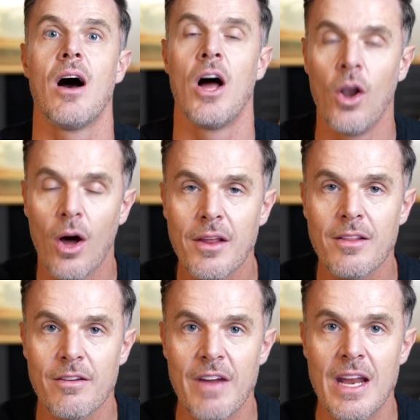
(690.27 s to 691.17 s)
a lot of
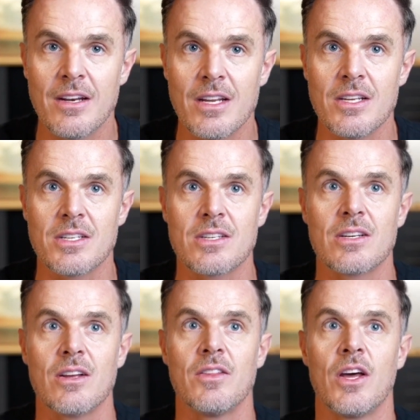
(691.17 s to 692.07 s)
the
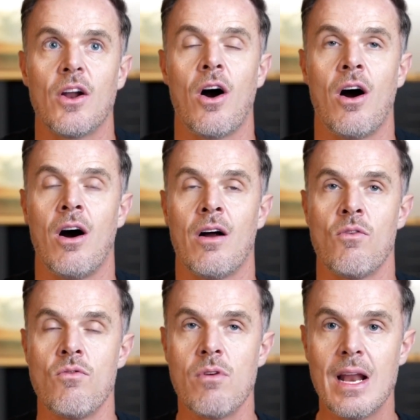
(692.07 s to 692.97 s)
vendors that are
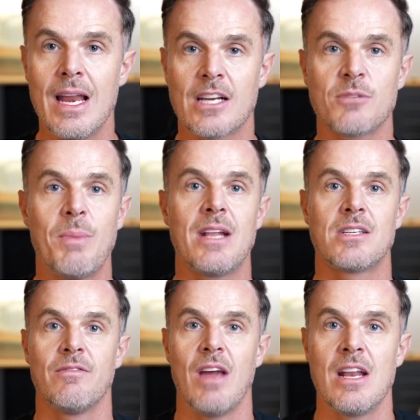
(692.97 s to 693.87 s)
really
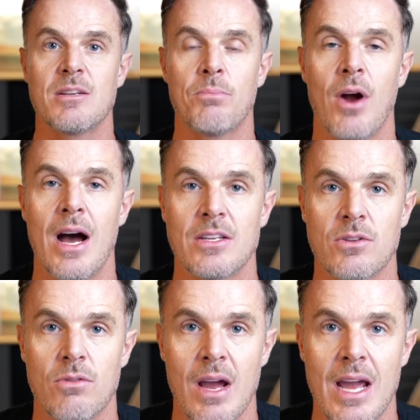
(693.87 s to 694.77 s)
expensive
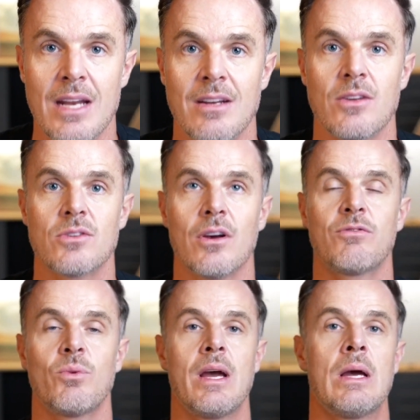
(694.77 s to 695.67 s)
enterprise-grade
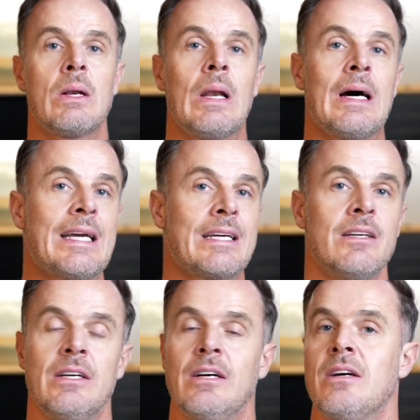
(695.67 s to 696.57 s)
software like
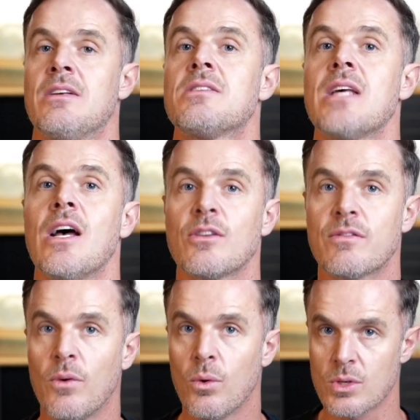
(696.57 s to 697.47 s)

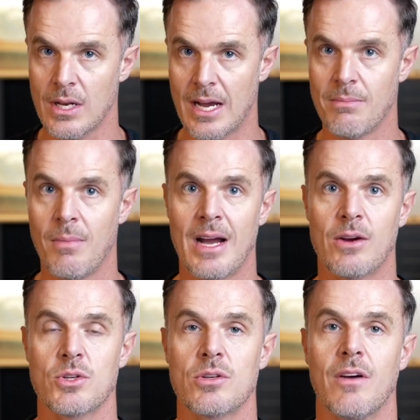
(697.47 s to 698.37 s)
Salesforce, like
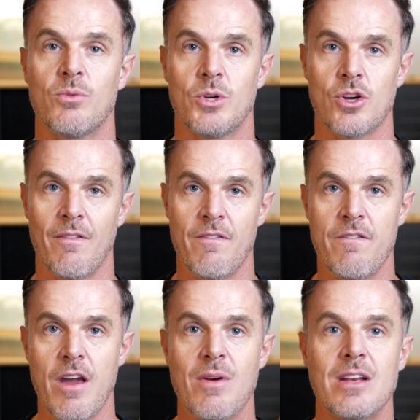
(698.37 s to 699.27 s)
Microsoft, which are
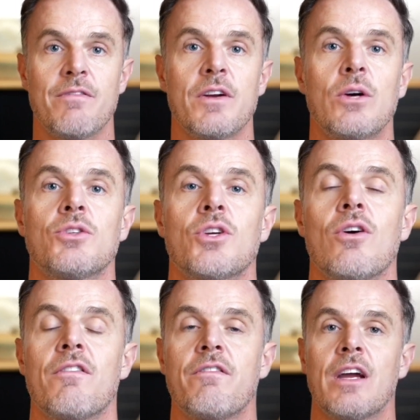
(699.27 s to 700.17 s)
very difficult to
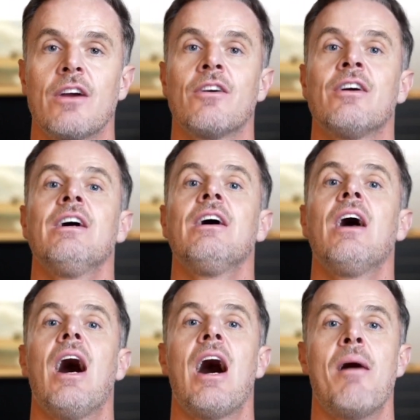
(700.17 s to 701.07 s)
configure,
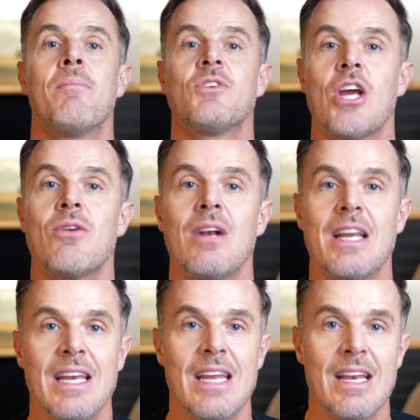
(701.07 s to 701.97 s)
um,
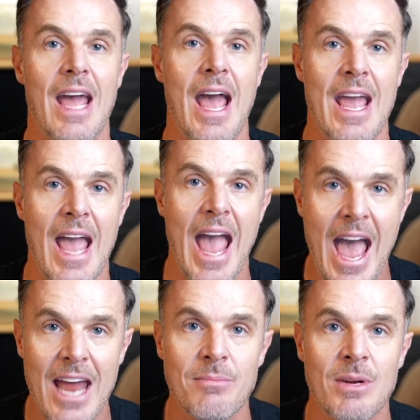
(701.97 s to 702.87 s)
generally need a
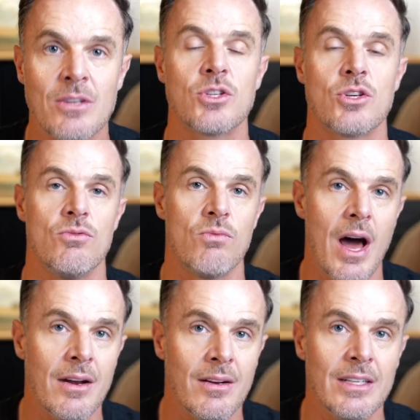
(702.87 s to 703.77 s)
admin to
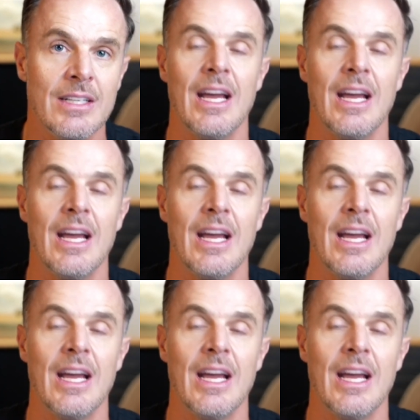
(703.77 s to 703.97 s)
run.